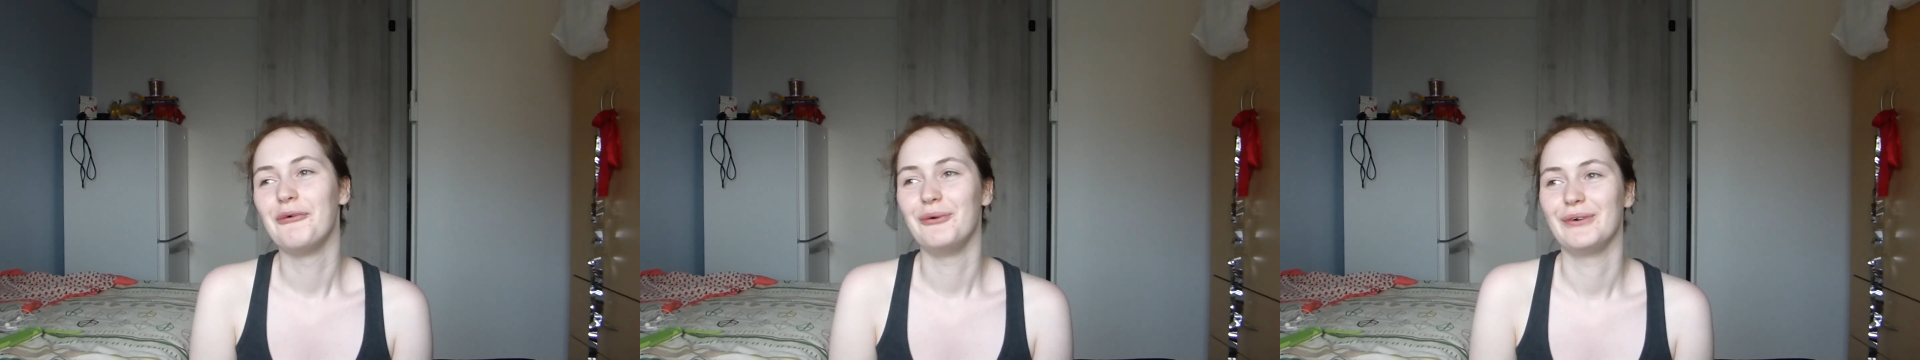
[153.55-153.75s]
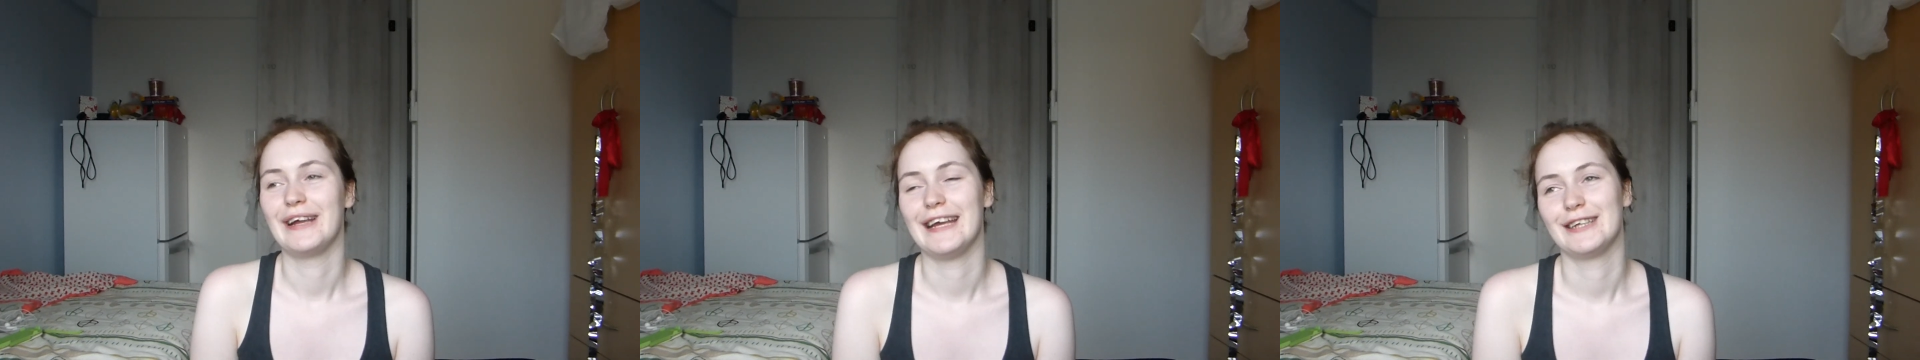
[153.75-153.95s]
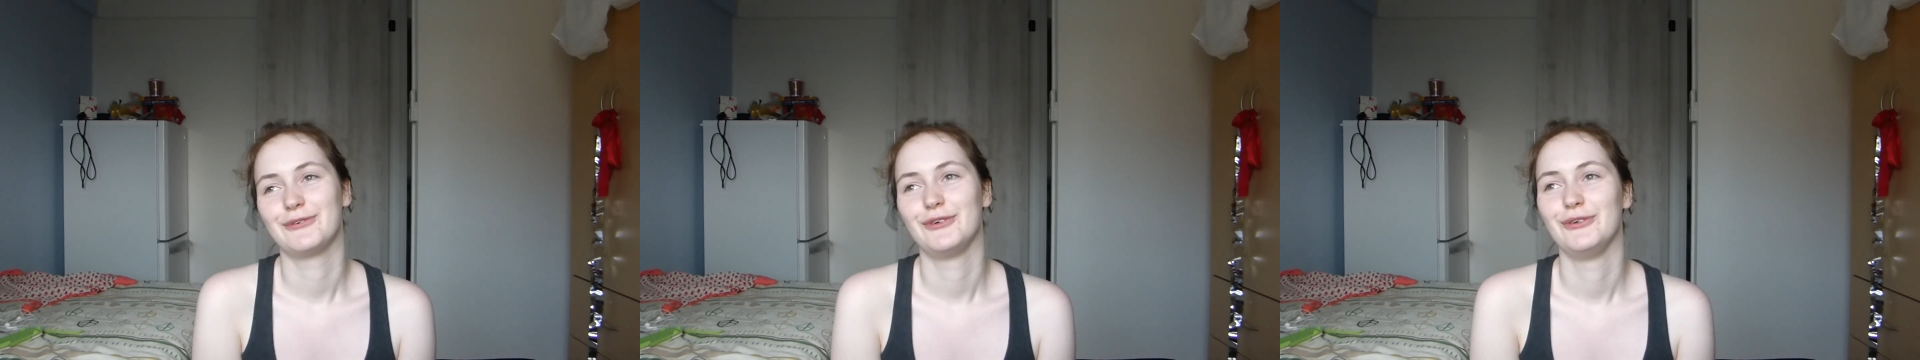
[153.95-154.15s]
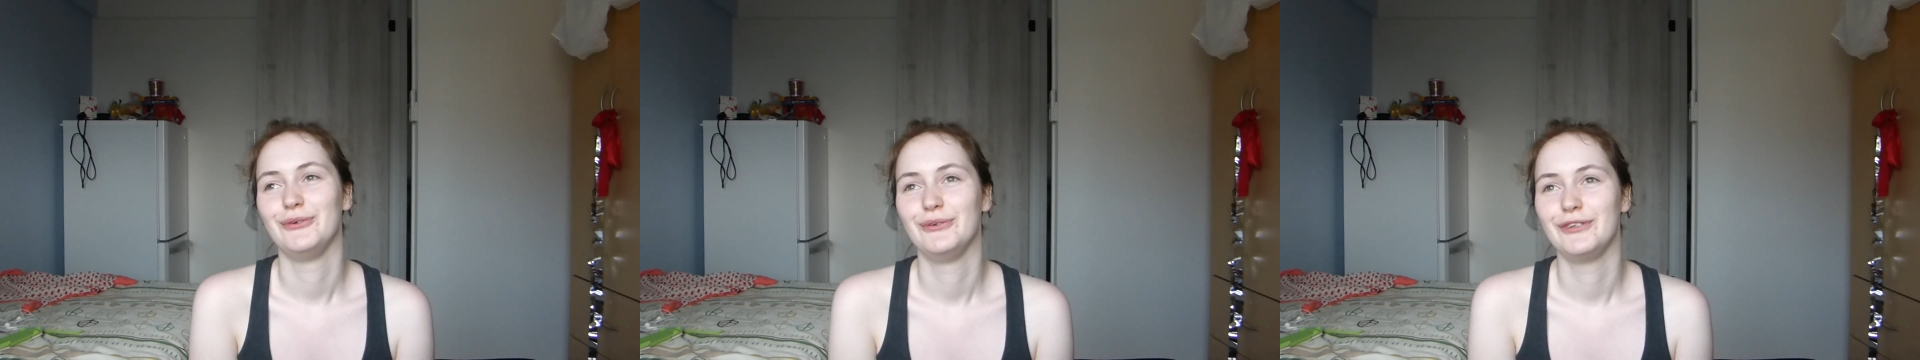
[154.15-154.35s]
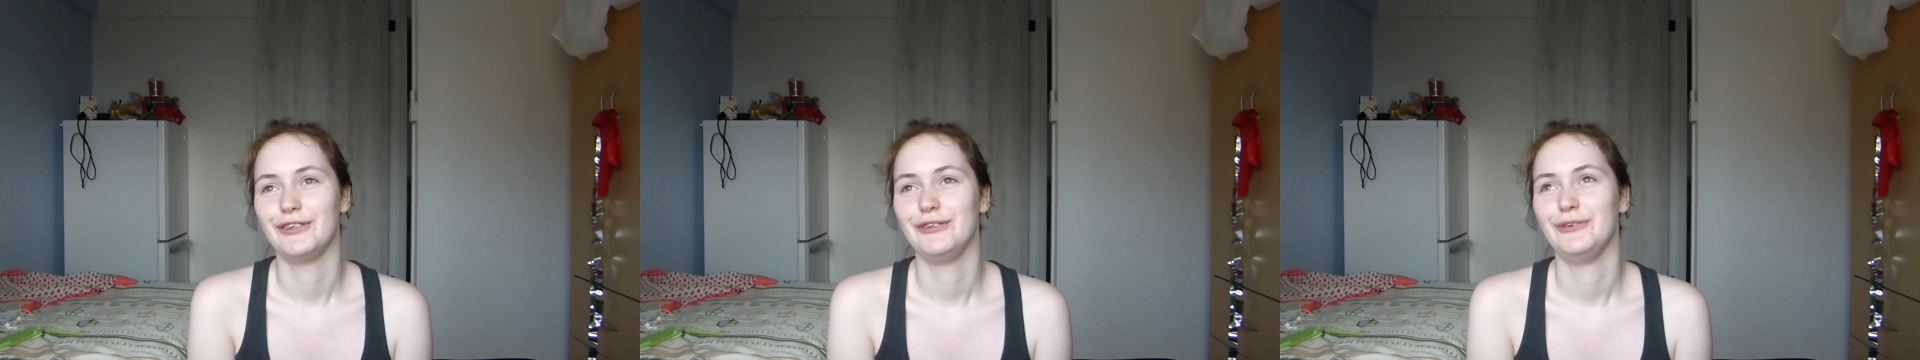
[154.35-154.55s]
Well, guess what
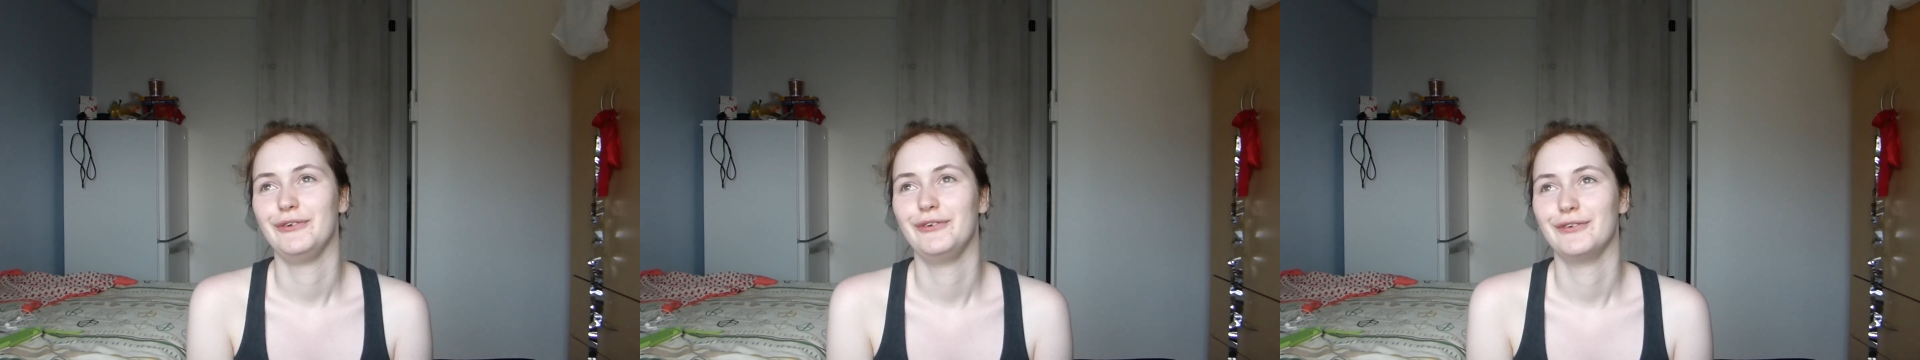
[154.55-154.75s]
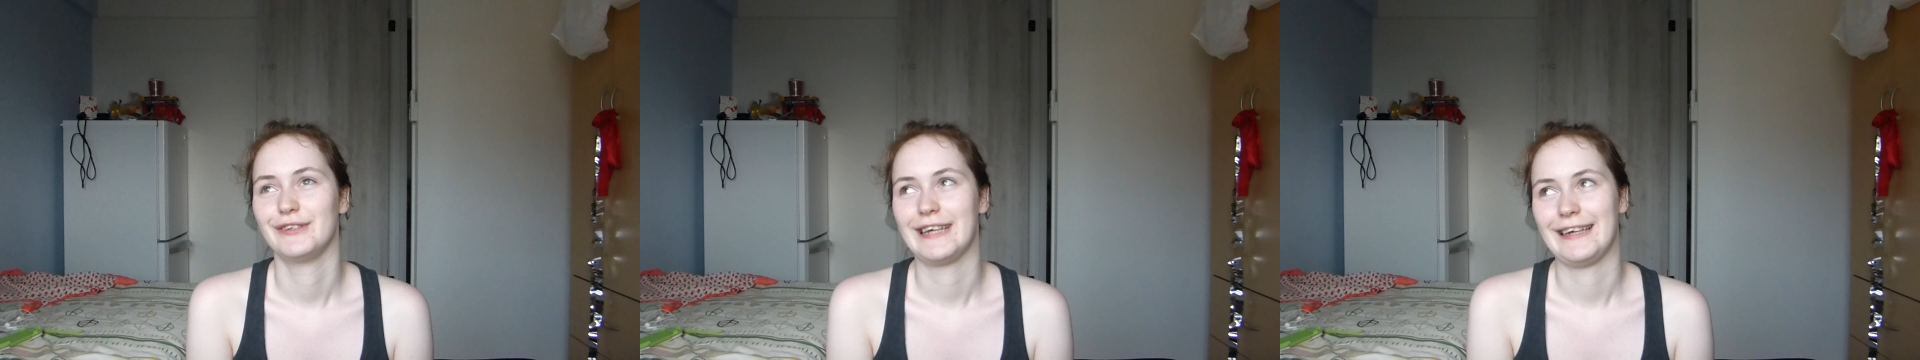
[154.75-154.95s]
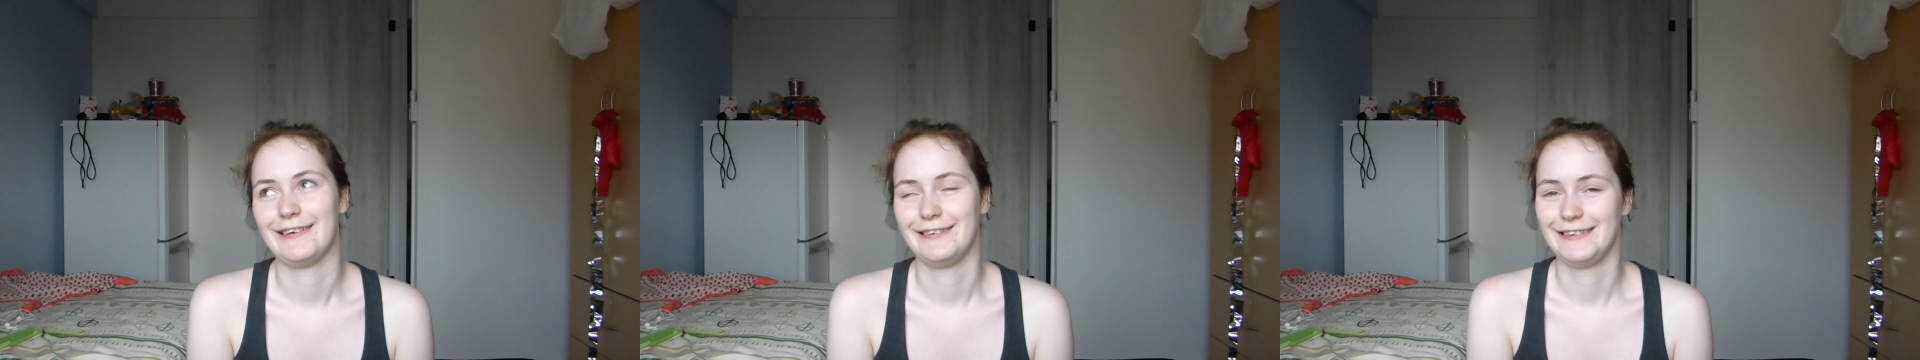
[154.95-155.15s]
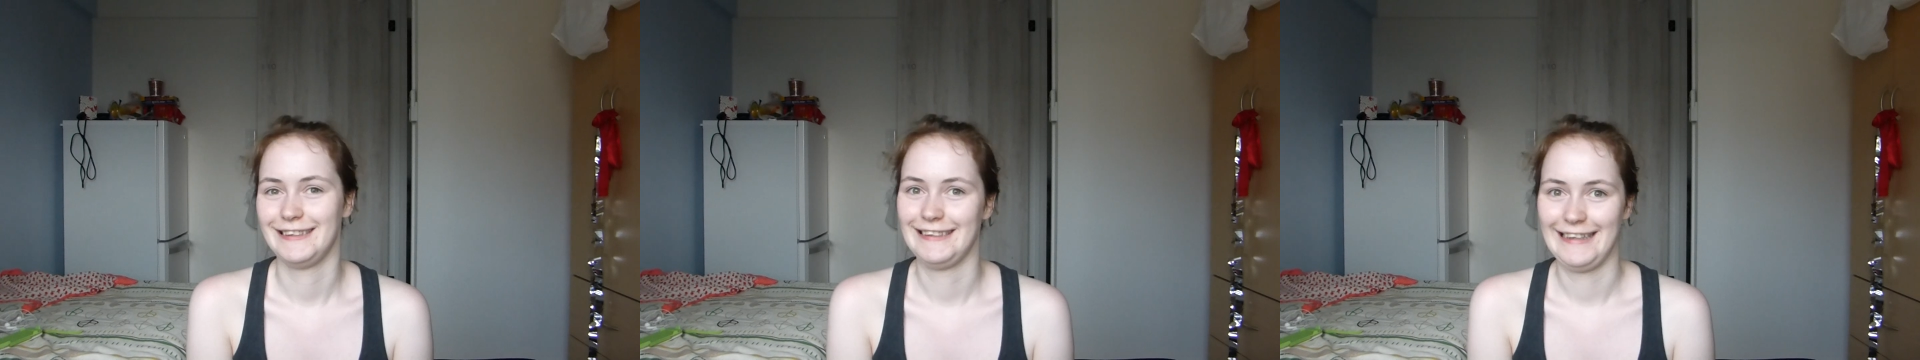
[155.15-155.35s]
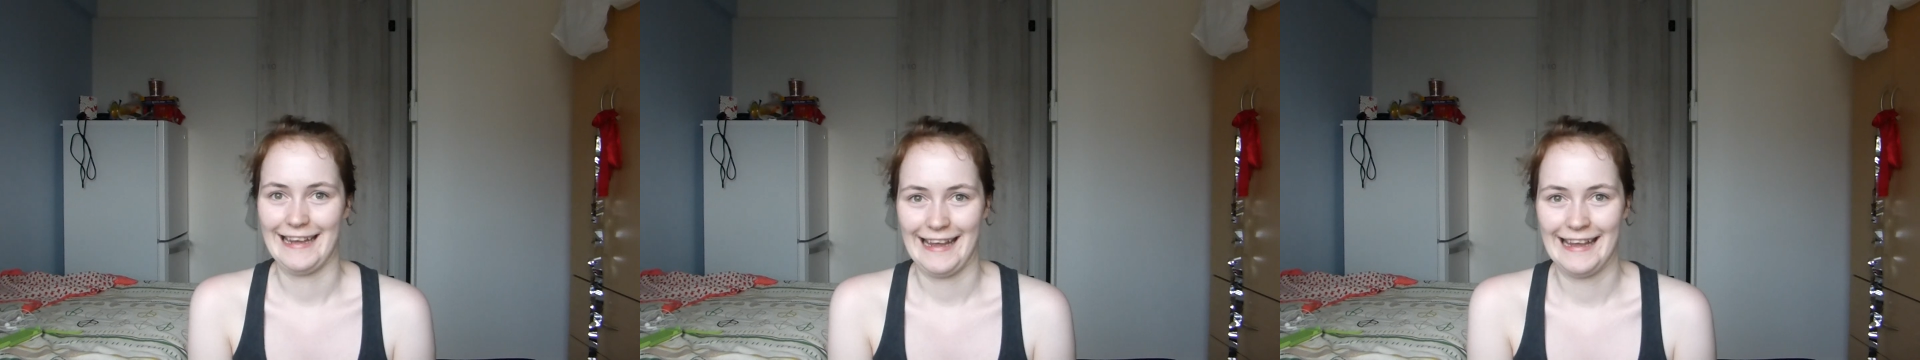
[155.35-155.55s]
udon noodles I got
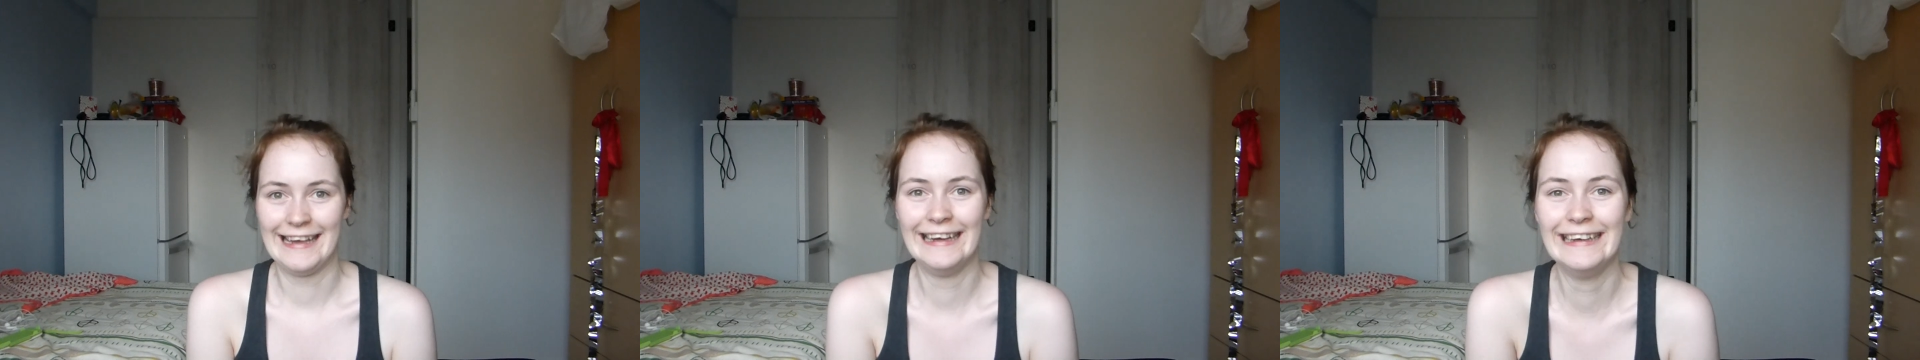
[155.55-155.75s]
today?